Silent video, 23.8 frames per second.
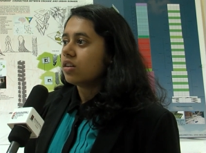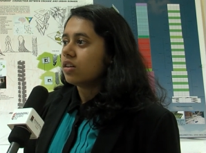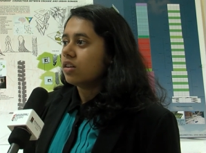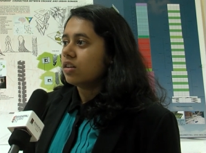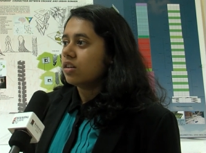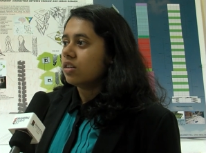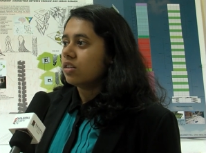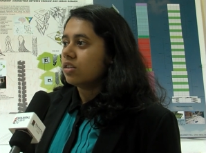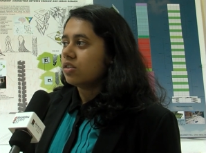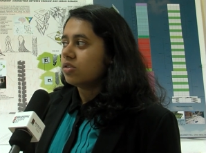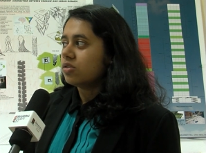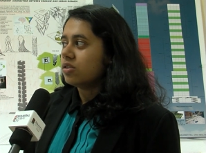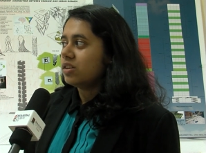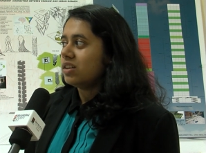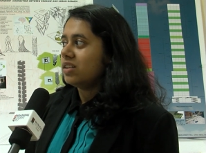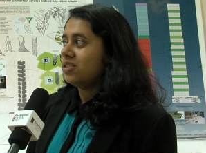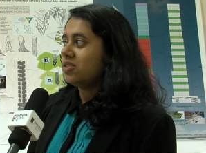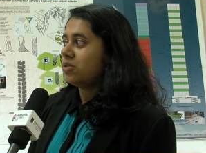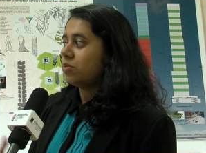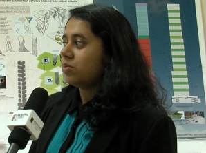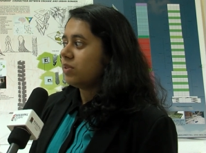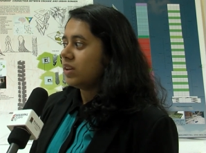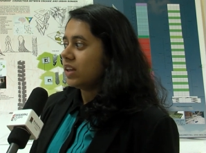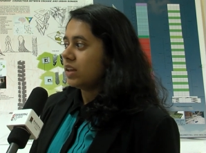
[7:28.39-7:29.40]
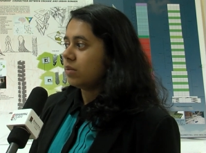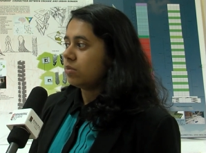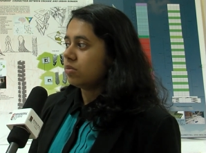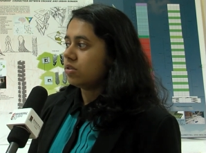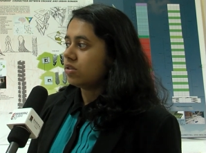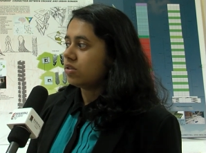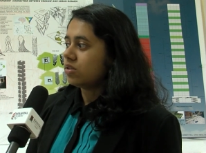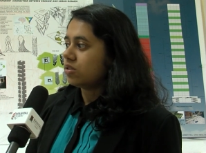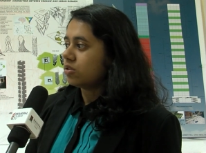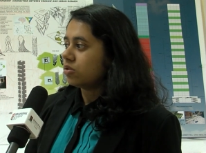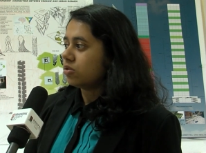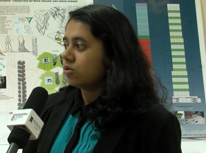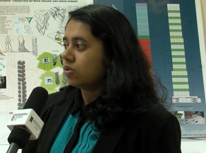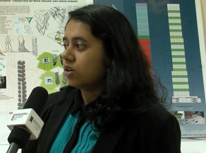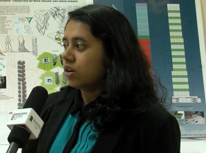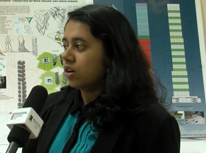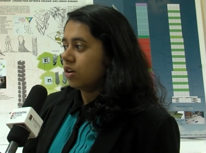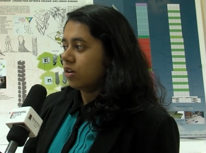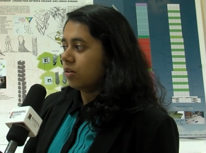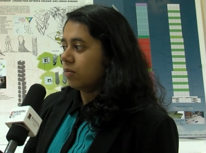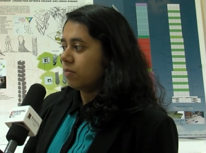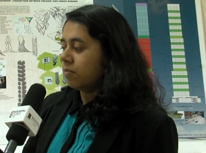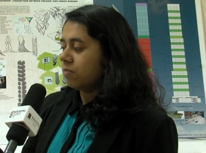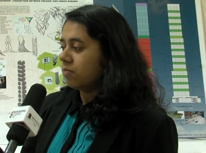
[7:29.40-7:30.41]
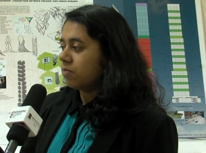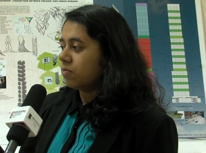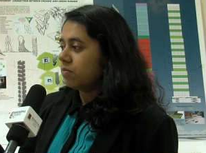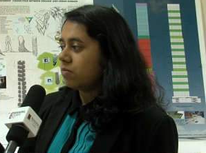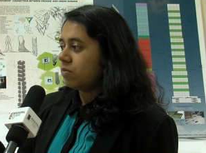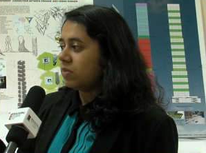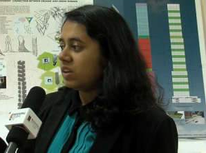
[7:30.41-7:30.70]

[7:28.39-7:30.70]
You need to be able to